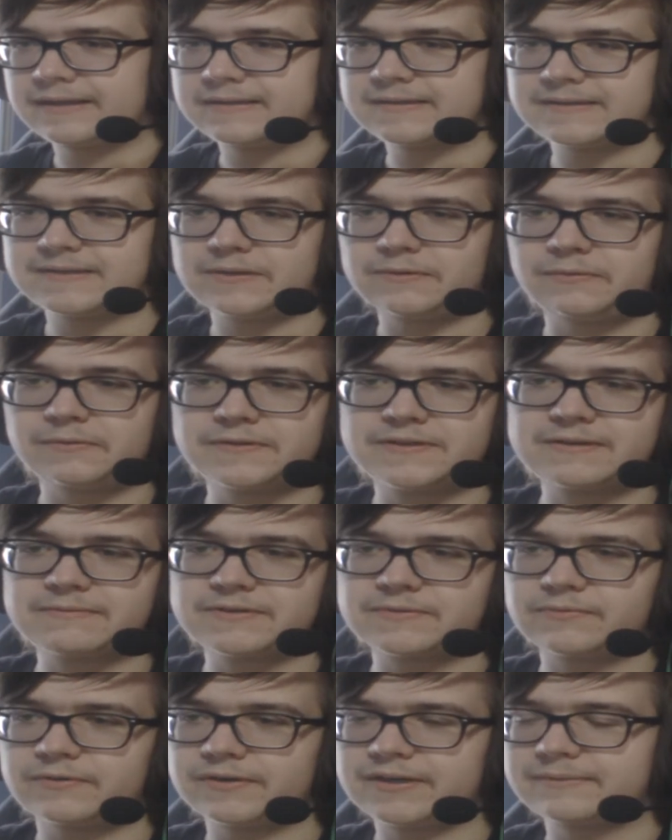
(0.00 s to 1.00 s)
you know, Ultier
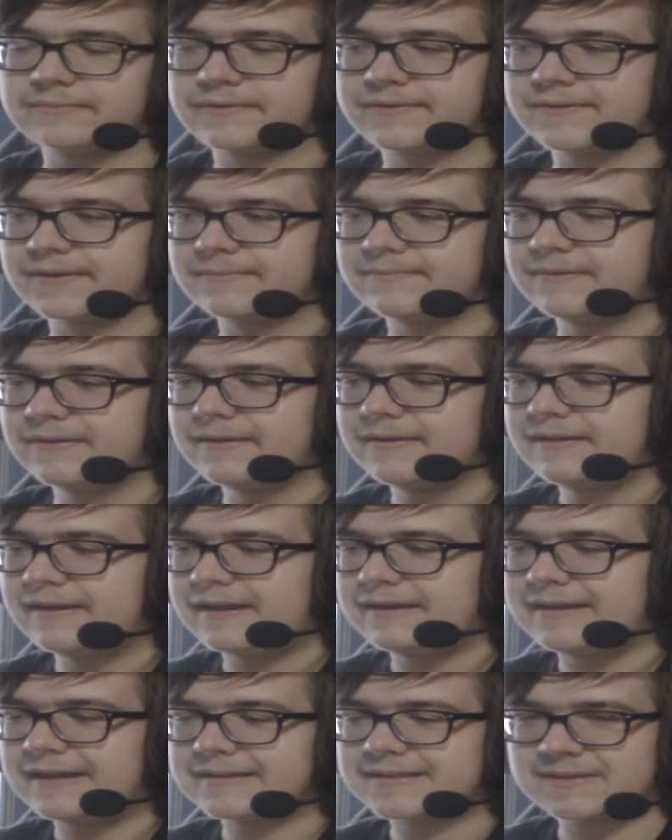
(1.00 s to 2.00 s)
was working with him,
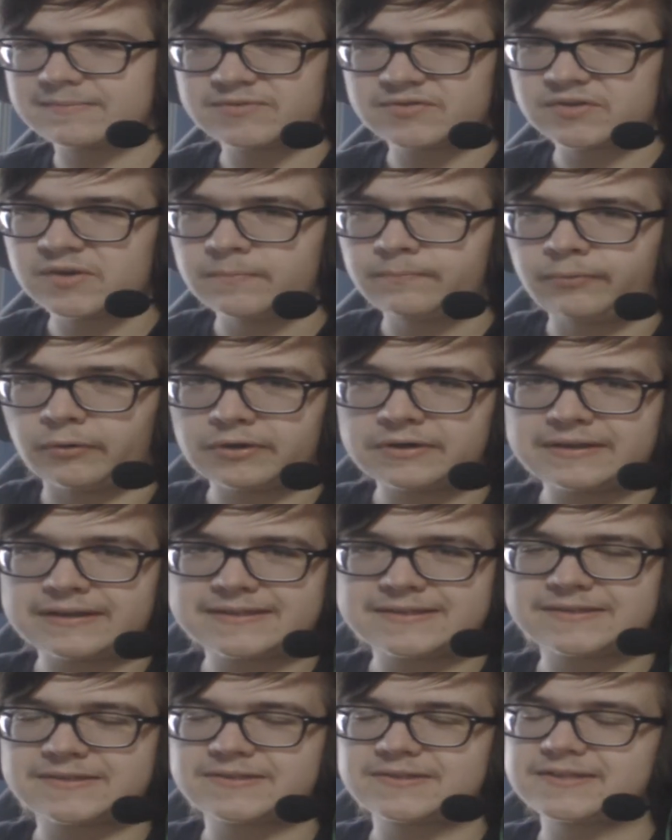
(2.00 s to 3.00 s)
and he had some sort of book
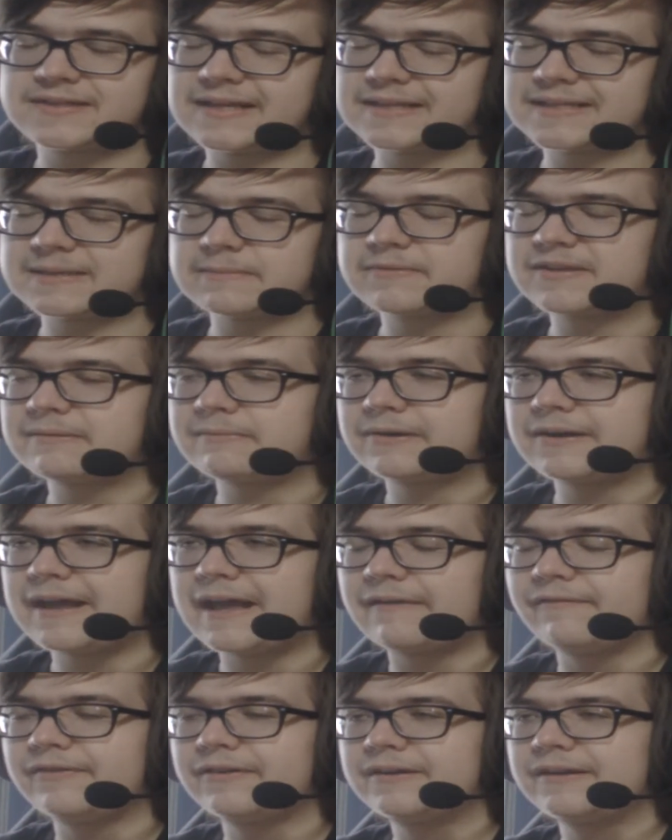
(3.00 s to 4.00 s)
that said something about
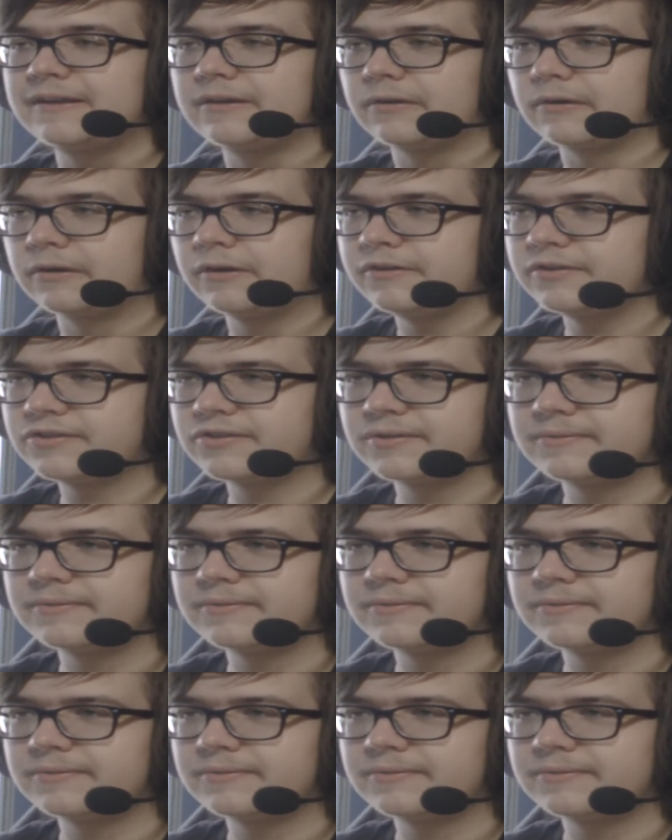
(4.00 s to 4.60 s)
Heaven and Earth.